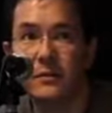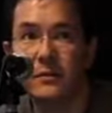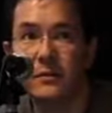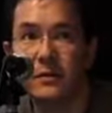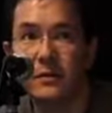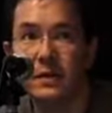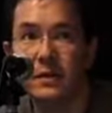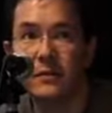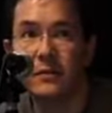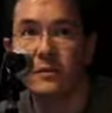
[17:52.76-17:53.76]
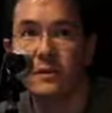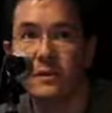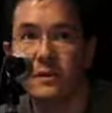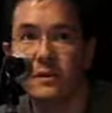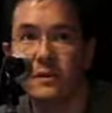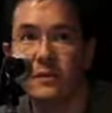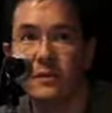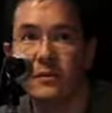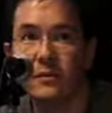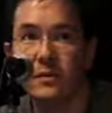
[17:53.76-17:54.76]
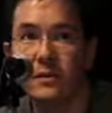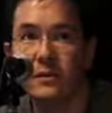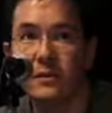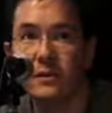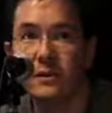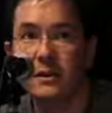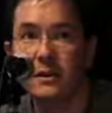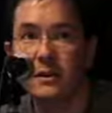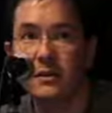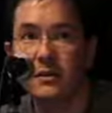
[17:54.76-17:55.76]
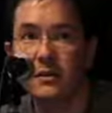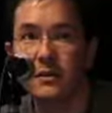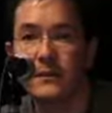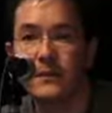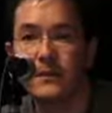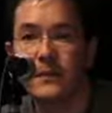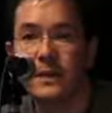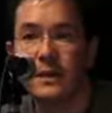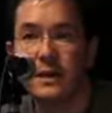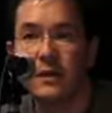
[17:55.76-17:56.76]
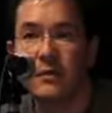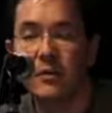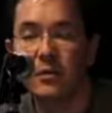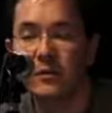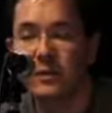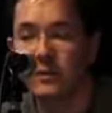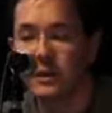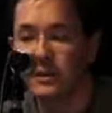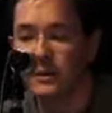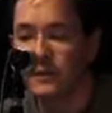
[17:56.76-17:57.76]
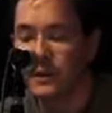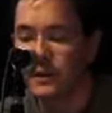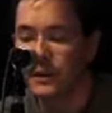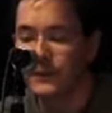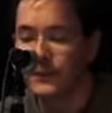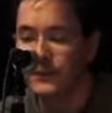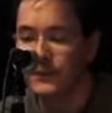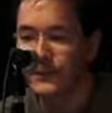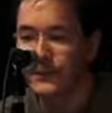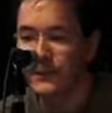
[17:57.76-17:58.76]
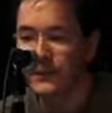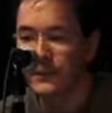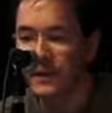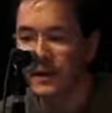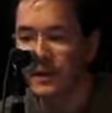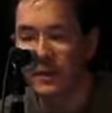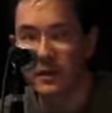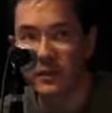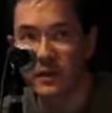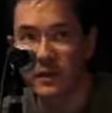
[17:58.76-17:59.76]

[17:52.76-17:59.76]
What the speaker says: forming groups and discussing work as a group. I'm also wary of other people's